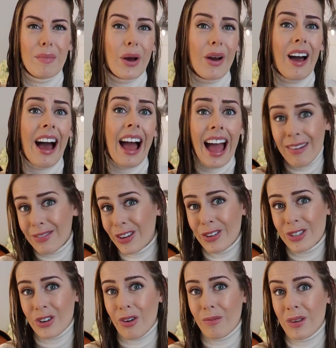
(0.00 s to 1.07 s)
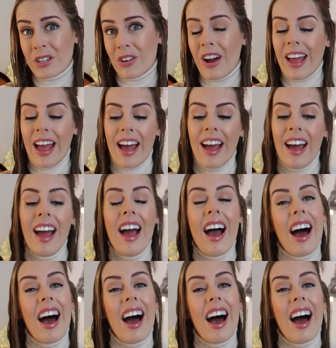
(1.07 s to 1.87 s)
But I have used it on my dry hair.